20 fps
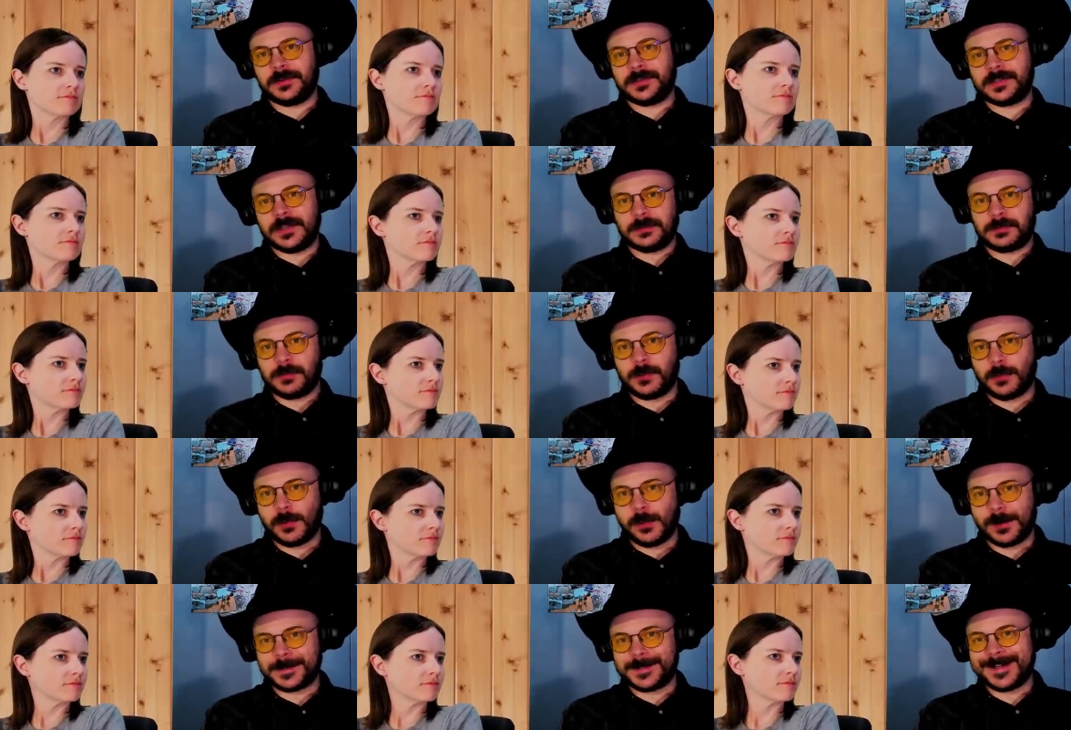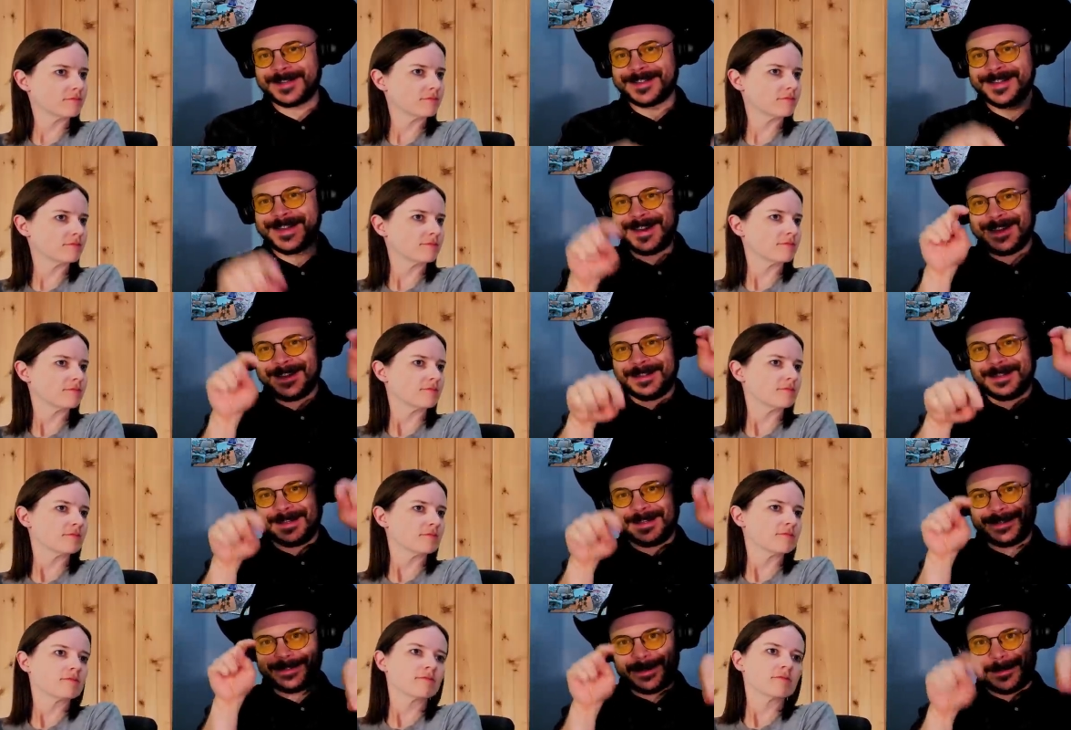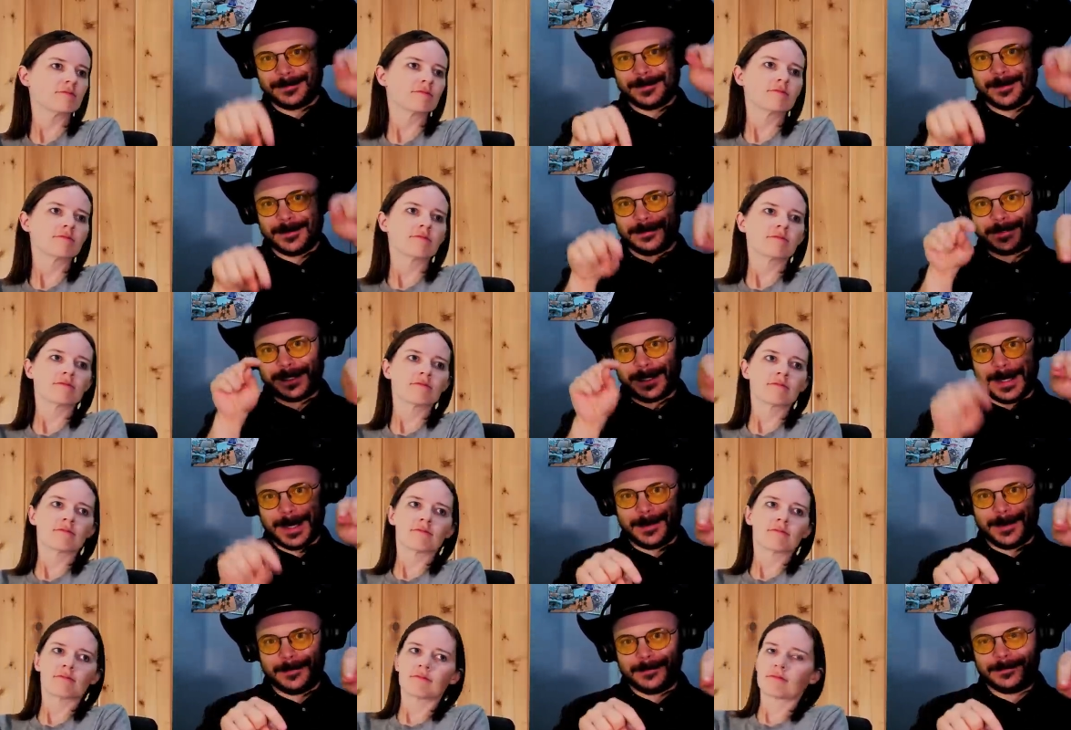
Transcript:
Speaker 1: Helps people we watch next. Thanks, I'm there. Check it out.